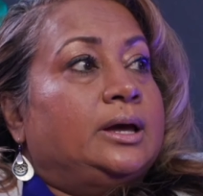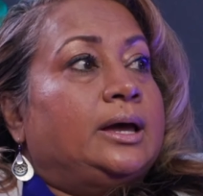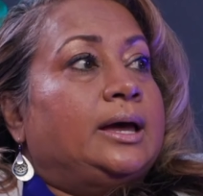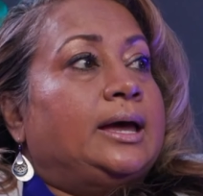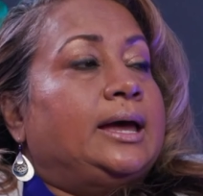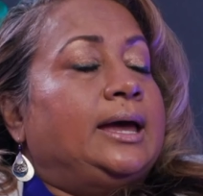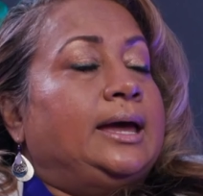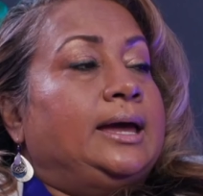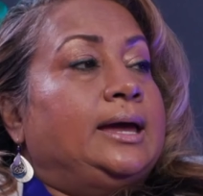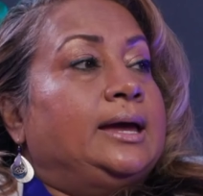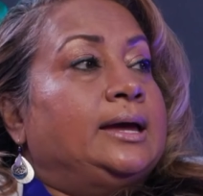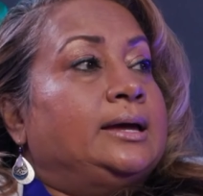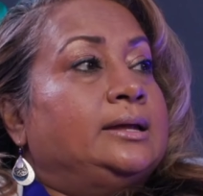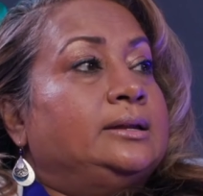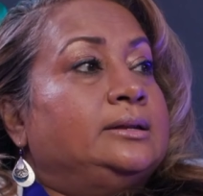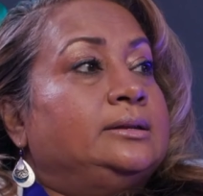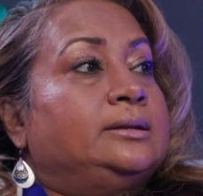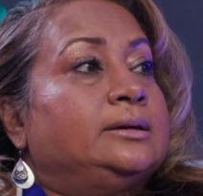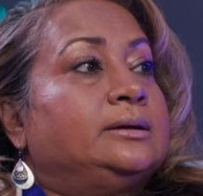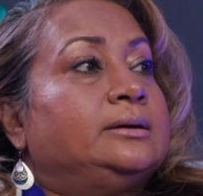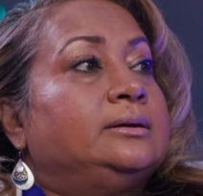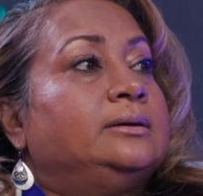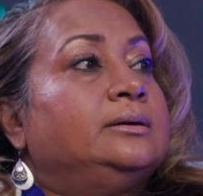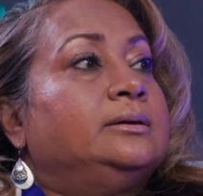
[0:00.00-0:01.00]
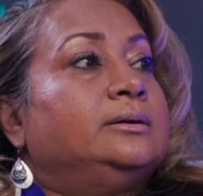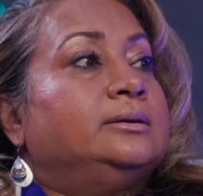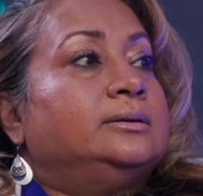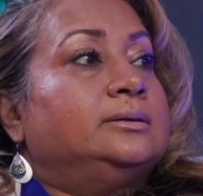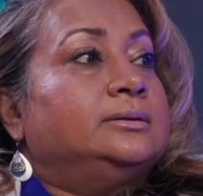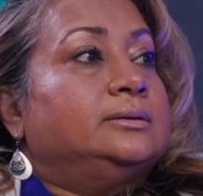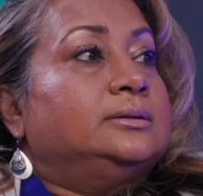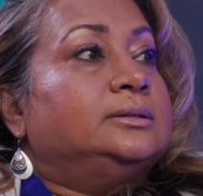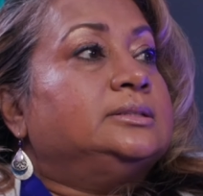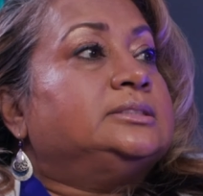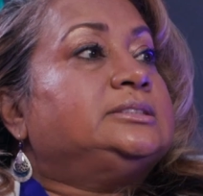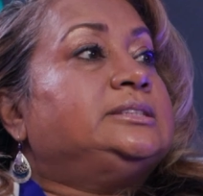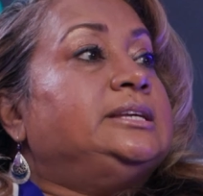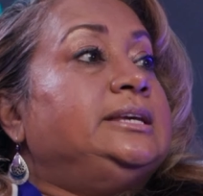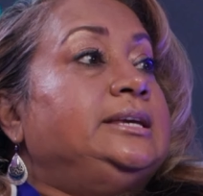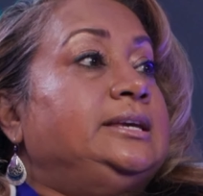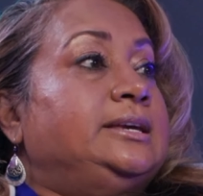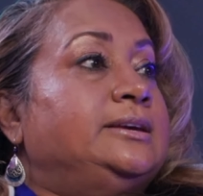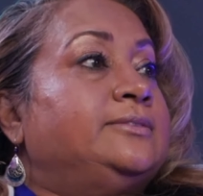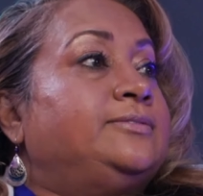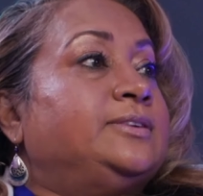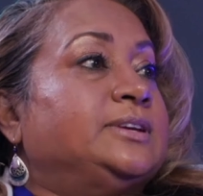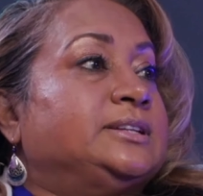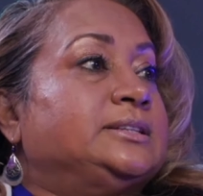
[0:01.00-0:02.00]
and see
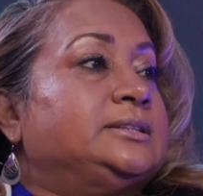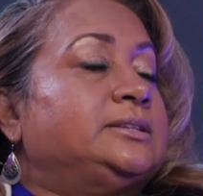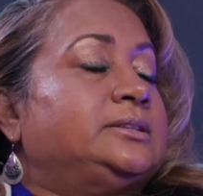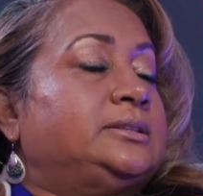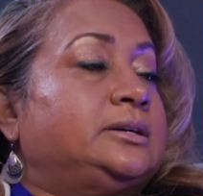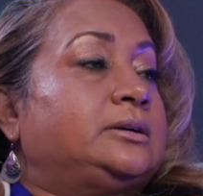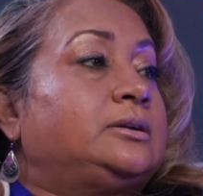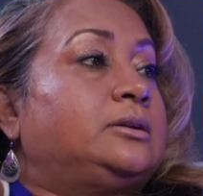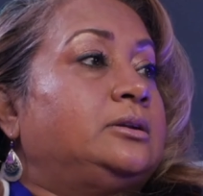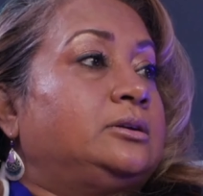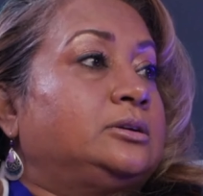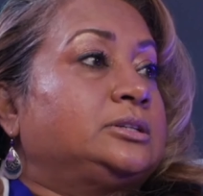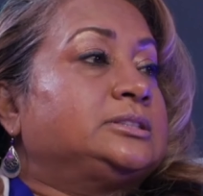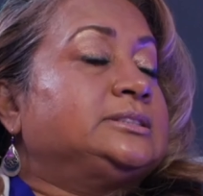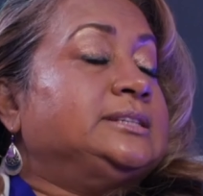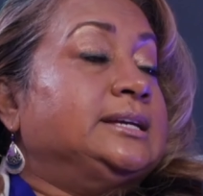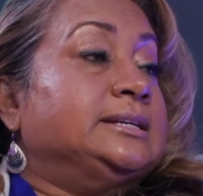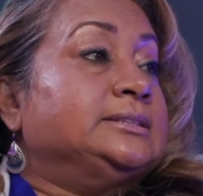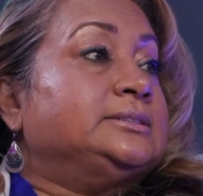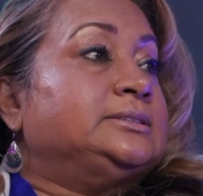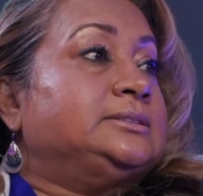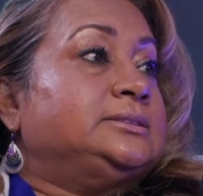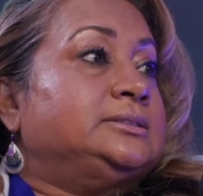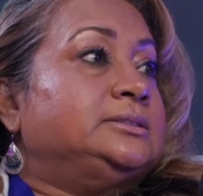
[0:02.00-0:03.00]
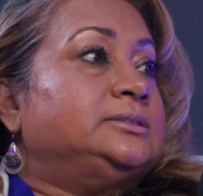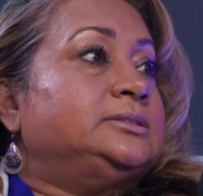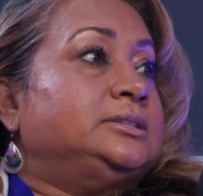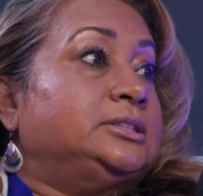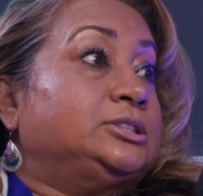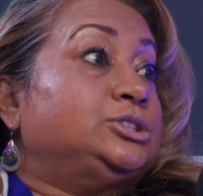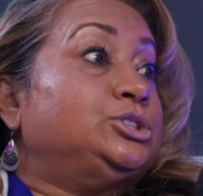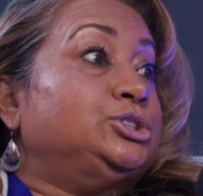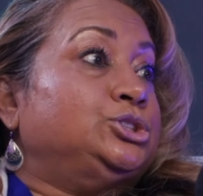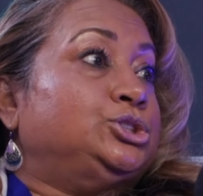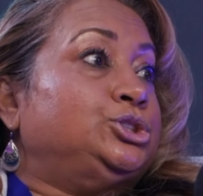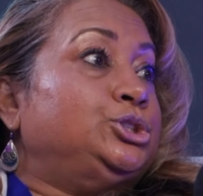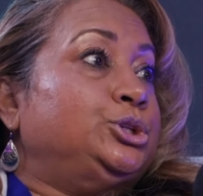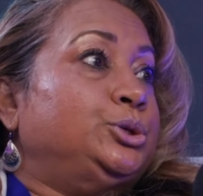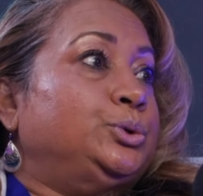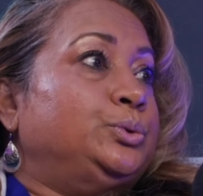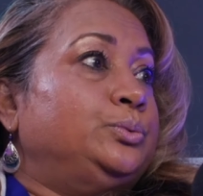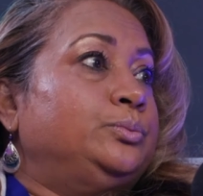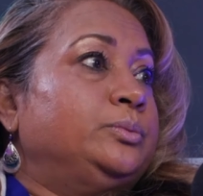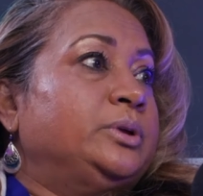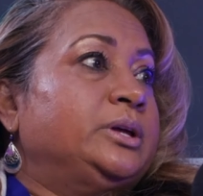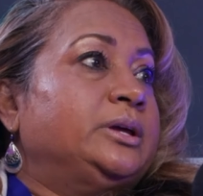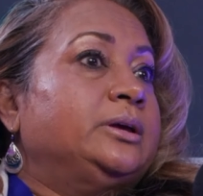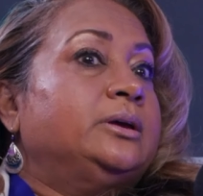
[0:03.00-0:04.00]
if the clerk says this is you,
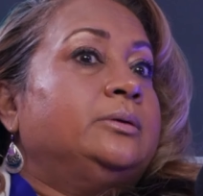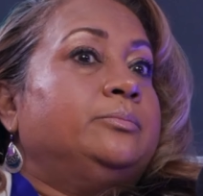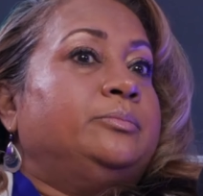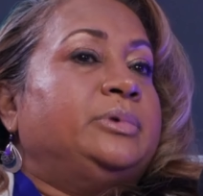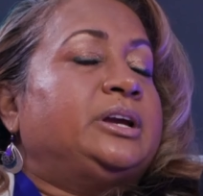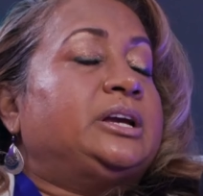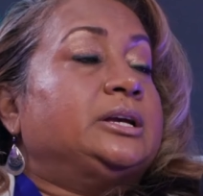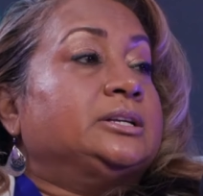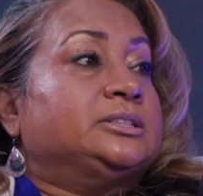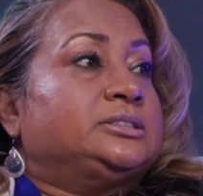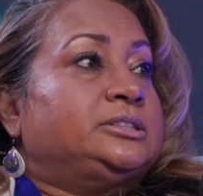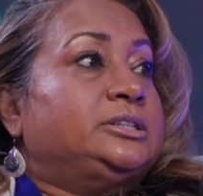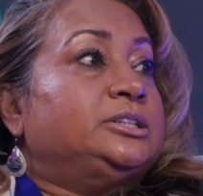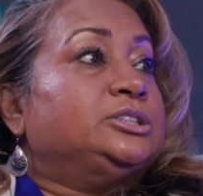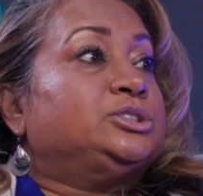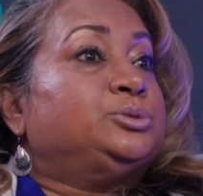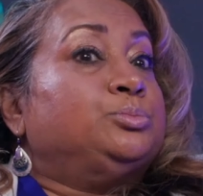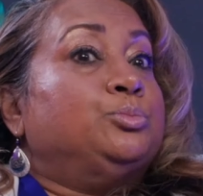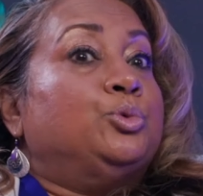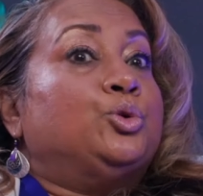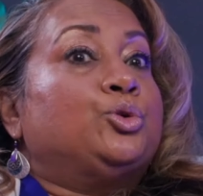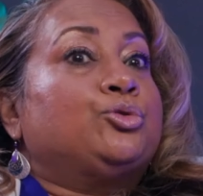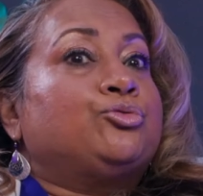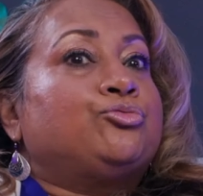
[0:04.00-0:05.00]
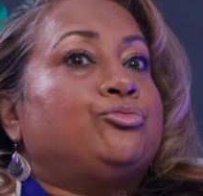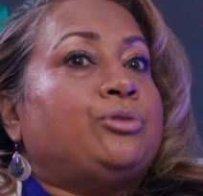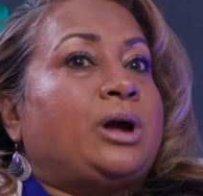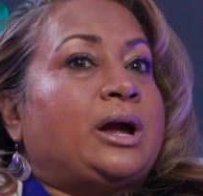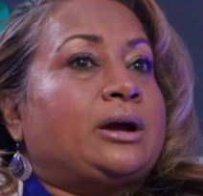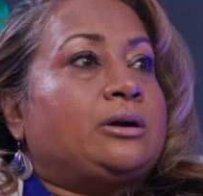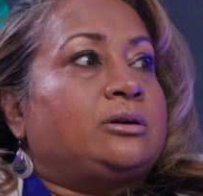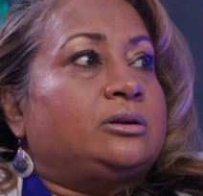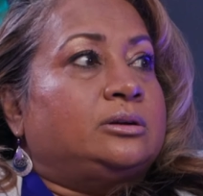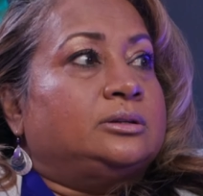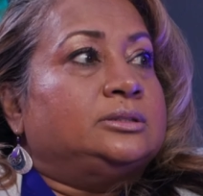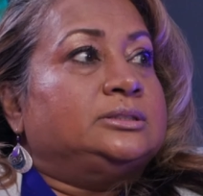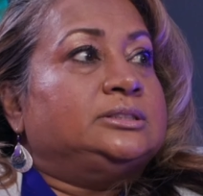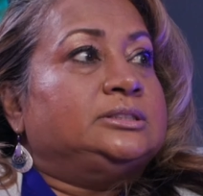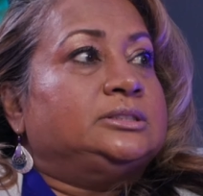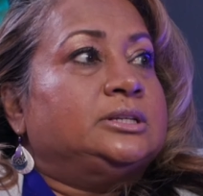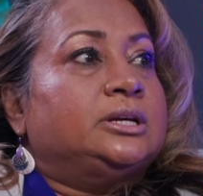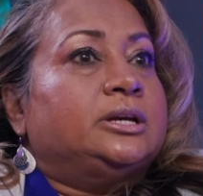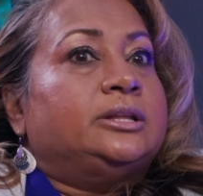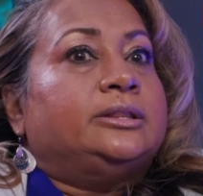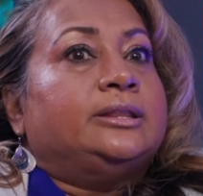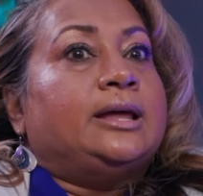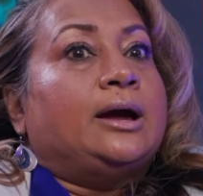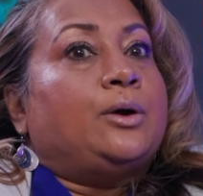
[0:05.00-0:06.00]
because there's more records
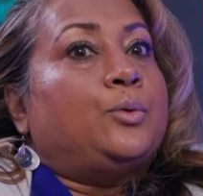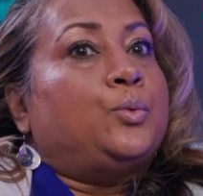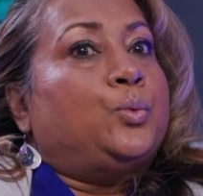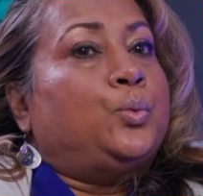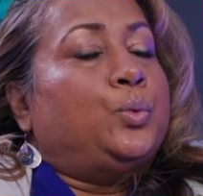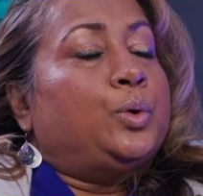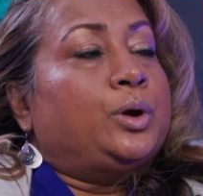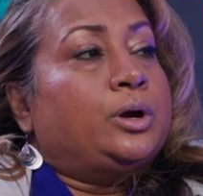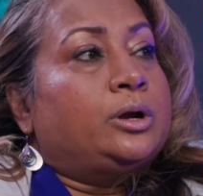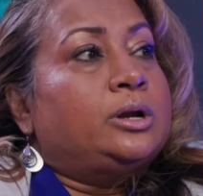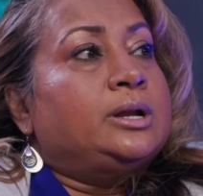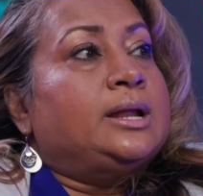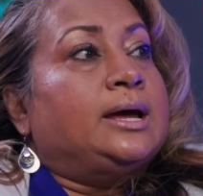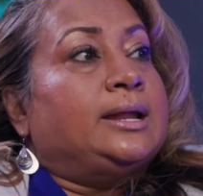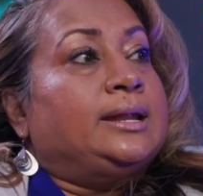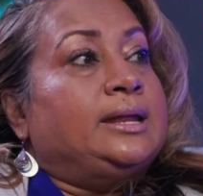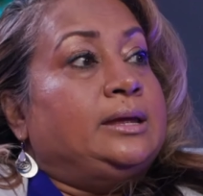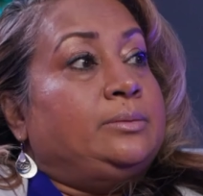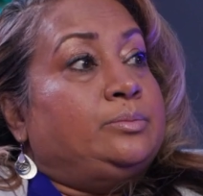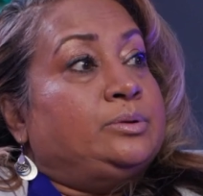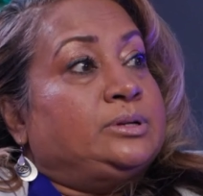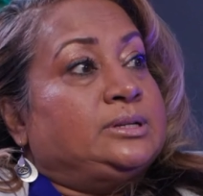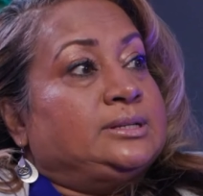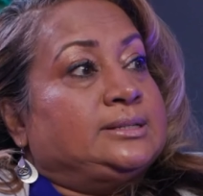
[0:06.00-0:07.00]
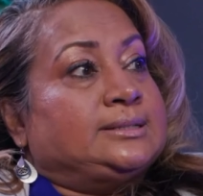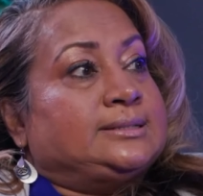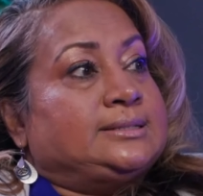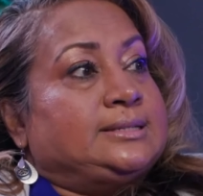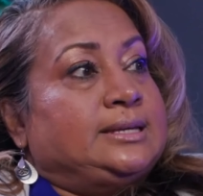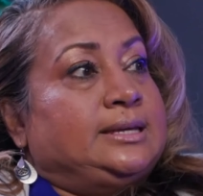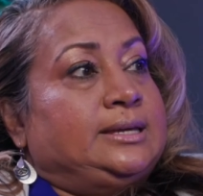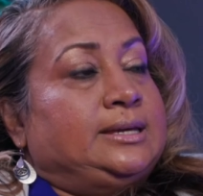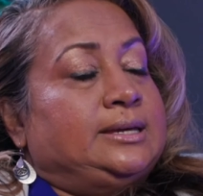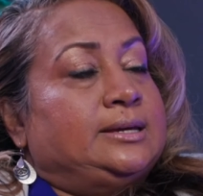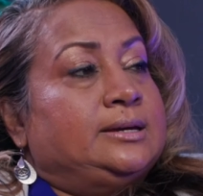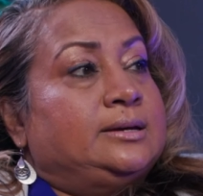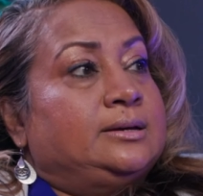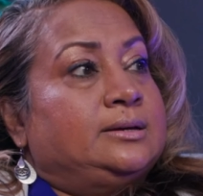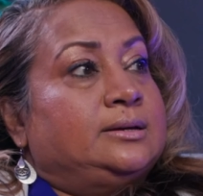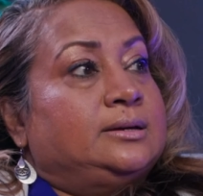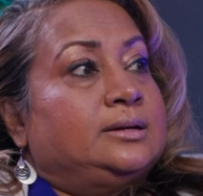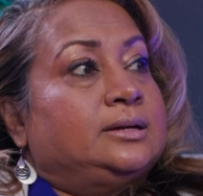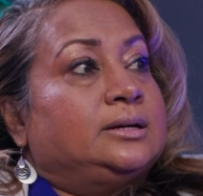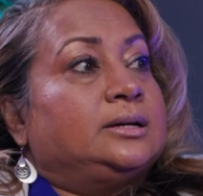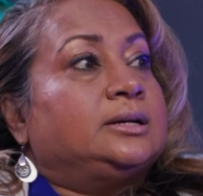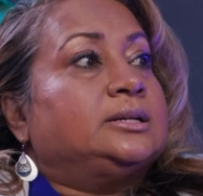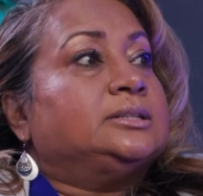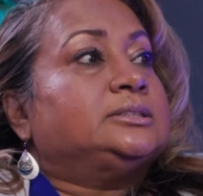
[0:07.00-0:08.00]
that we're not able to see
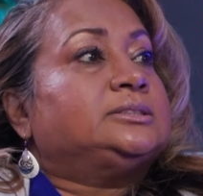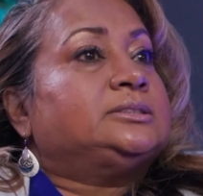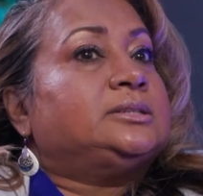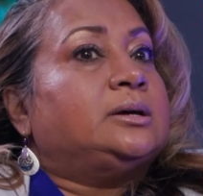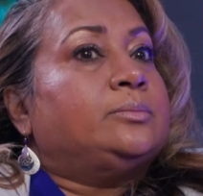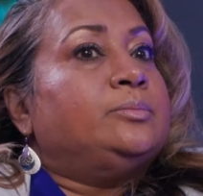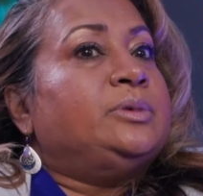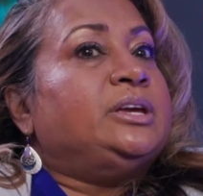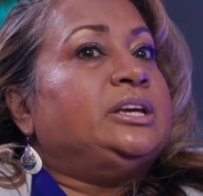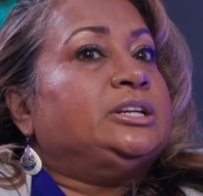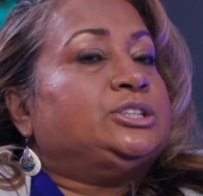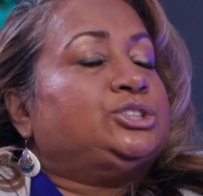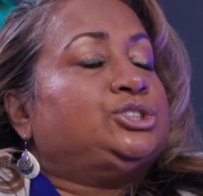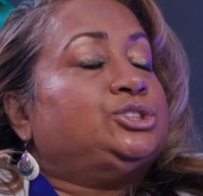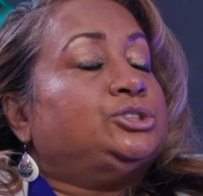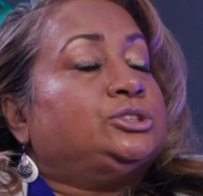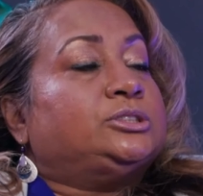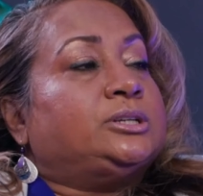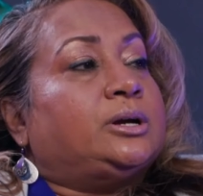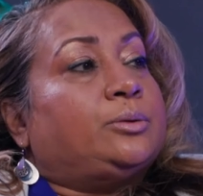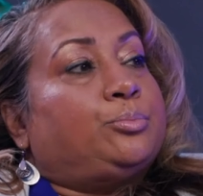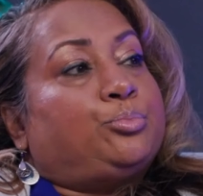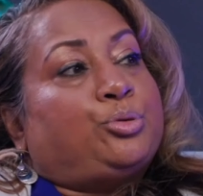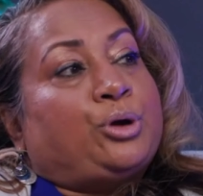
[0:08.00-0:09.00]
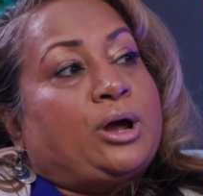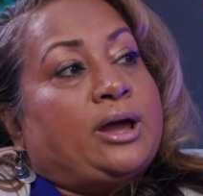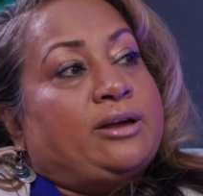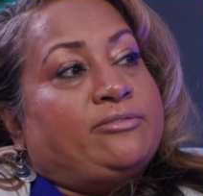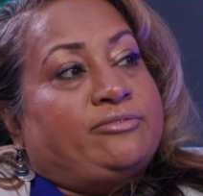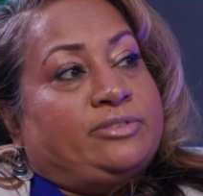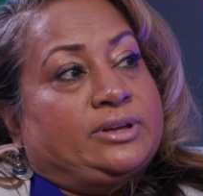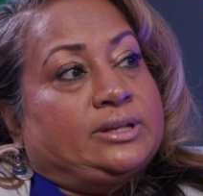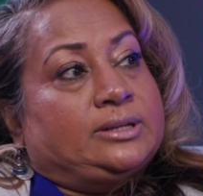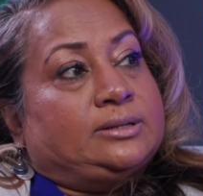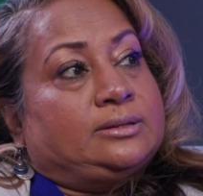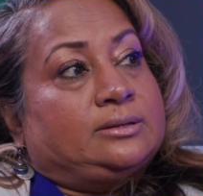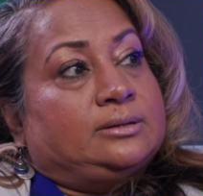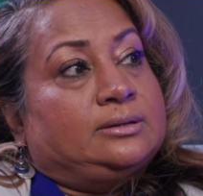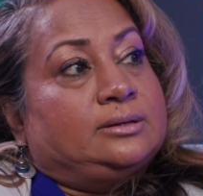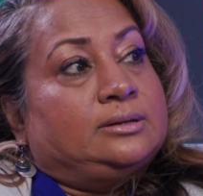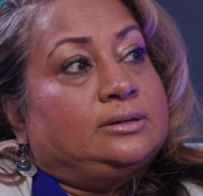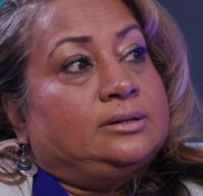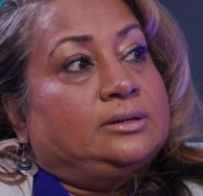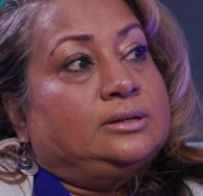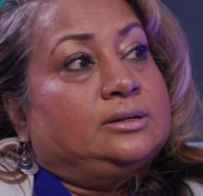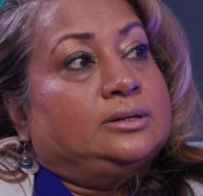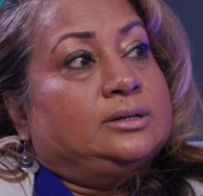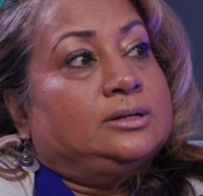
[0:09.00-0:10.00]
because some issues are private.
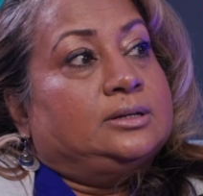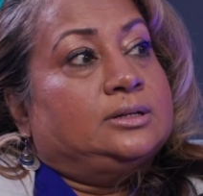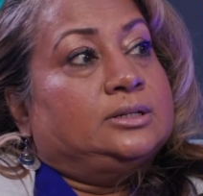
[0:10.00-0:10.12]
Right.